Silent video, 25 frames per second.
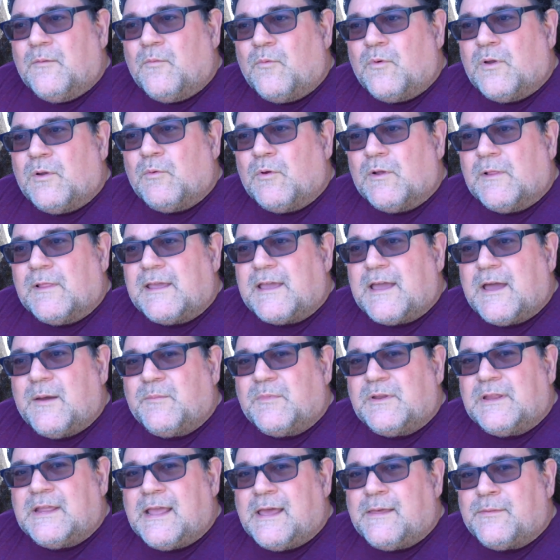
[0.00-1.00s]
we really
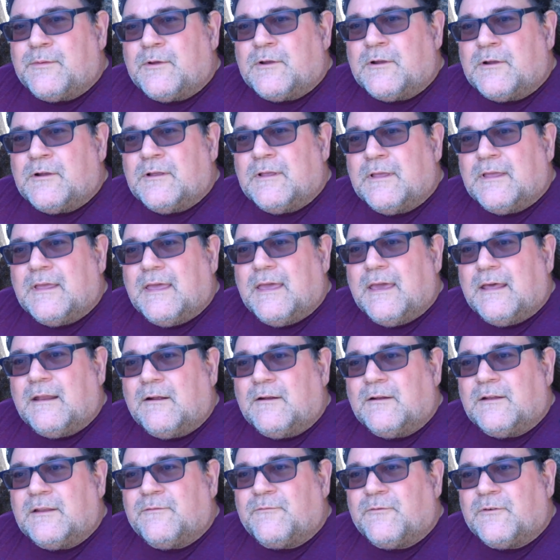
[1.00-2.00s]
come together, and
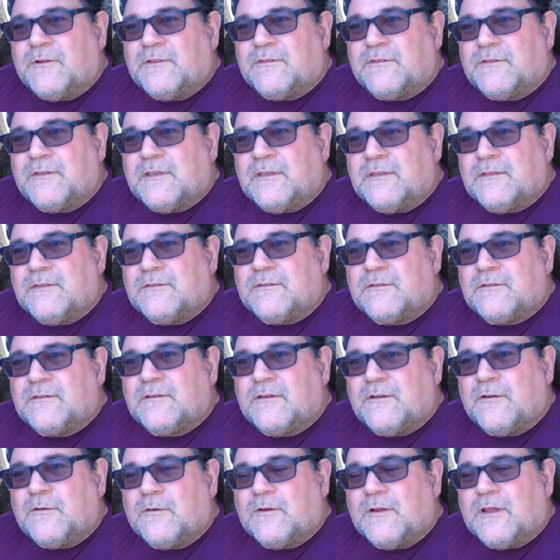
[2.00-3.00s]
our differences
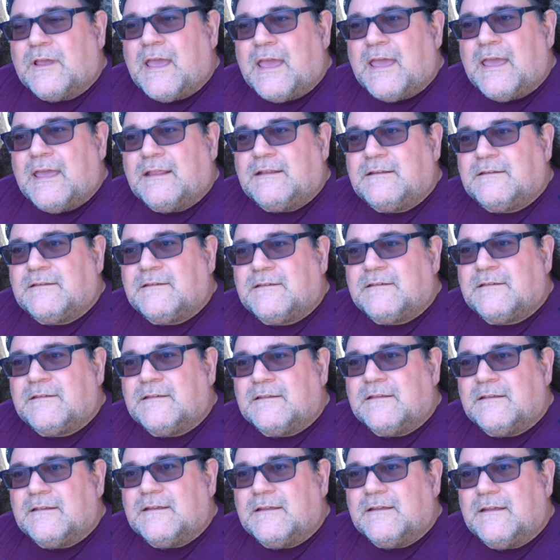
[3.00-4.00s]
create
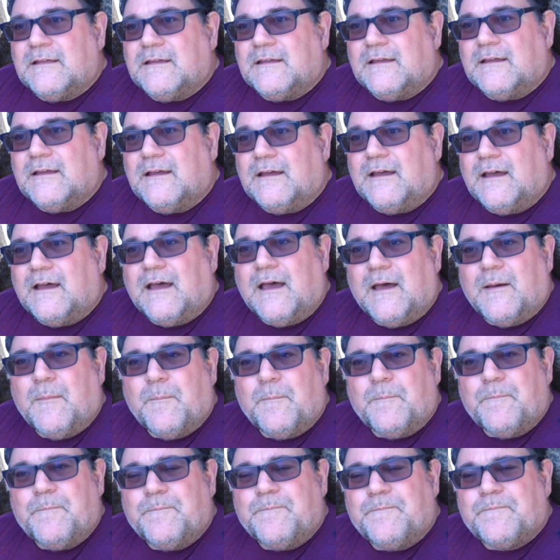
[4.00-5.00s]

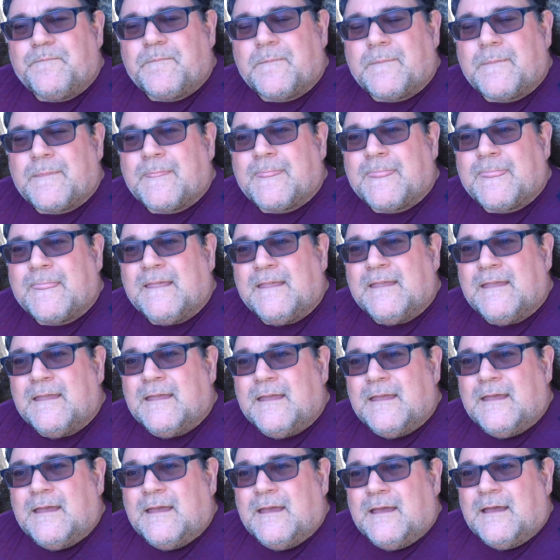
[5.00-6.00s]
um,
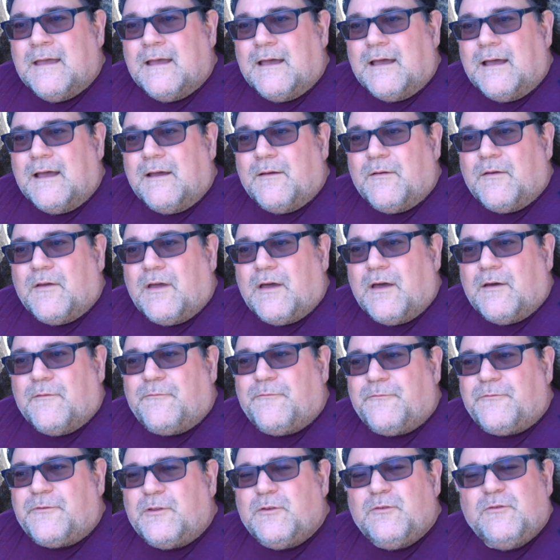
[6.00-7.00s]
a, a
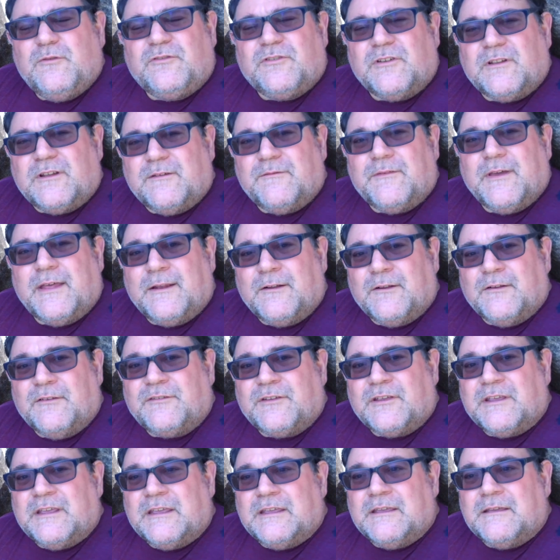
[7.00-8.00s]
fusion of
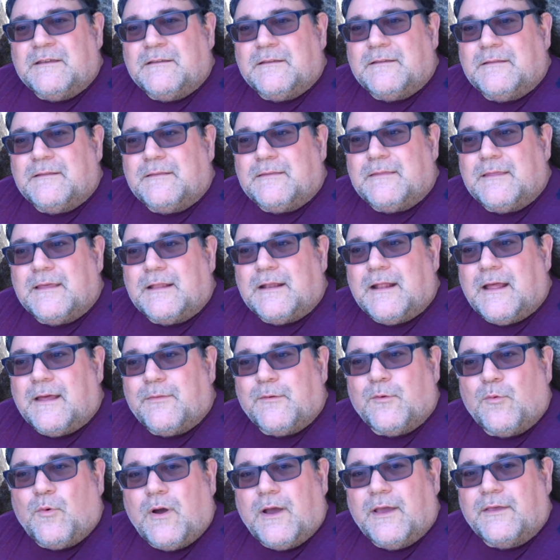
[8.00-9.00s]
energy that
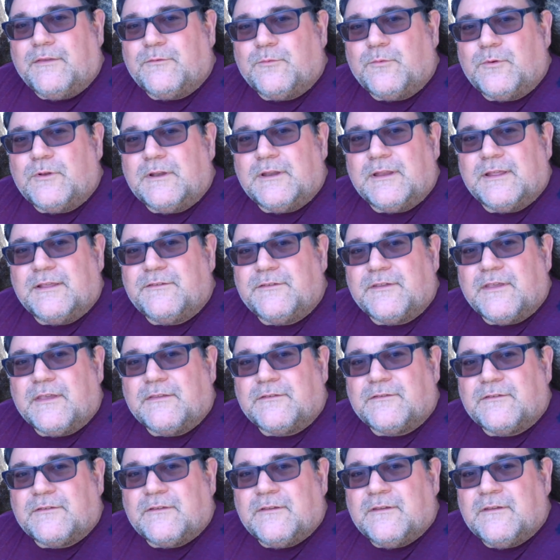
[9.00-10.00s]
otherwise wouldn't
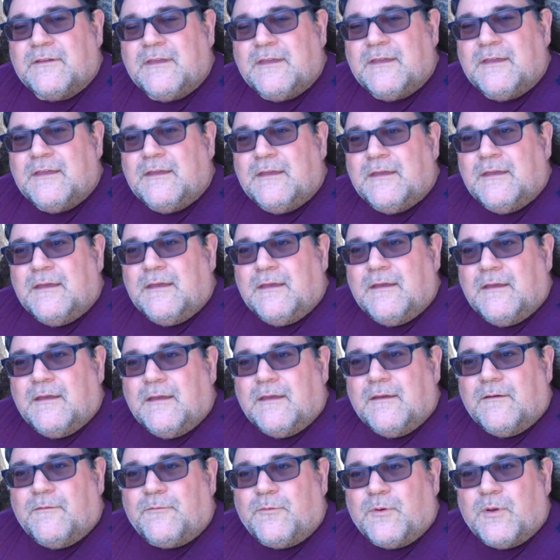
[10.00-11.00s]
exist
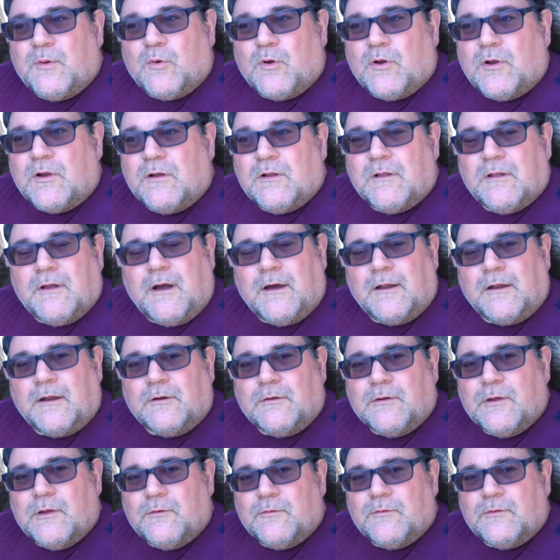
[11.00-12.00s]
if we were on
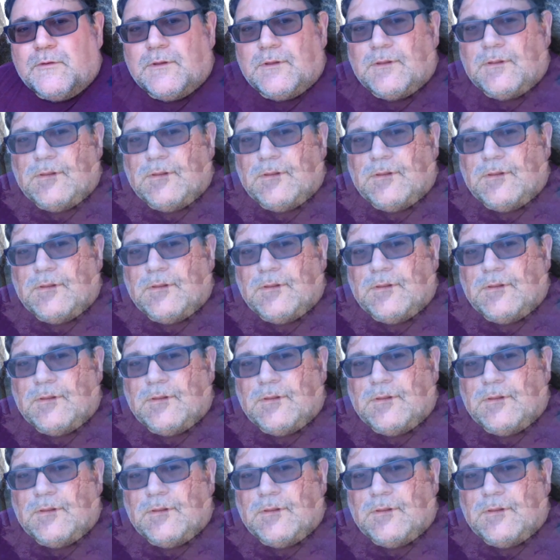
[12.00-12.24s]
our own.